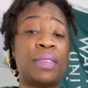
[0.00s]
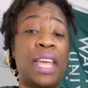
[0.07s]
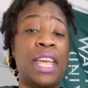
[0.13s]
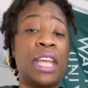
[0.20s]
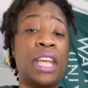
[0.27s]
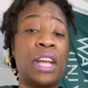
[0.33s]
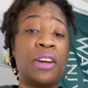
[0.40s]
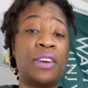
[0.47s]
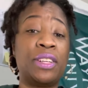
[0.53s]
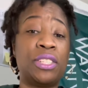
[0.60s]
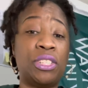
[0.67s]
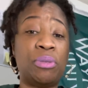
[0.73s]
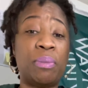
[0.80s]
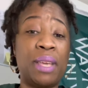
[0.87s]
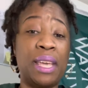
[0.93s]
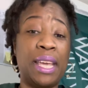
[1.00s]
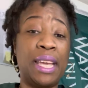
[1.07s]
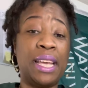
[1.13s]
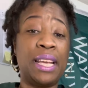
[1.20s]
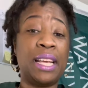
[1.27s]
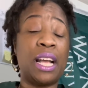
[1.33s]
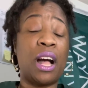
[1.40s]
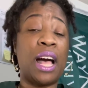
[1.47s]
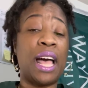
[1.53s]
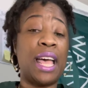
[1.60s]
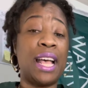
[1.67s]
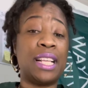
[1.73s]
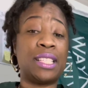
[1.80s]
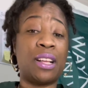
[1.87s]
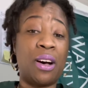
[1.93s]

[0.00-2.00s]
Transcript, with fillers: encourages me, has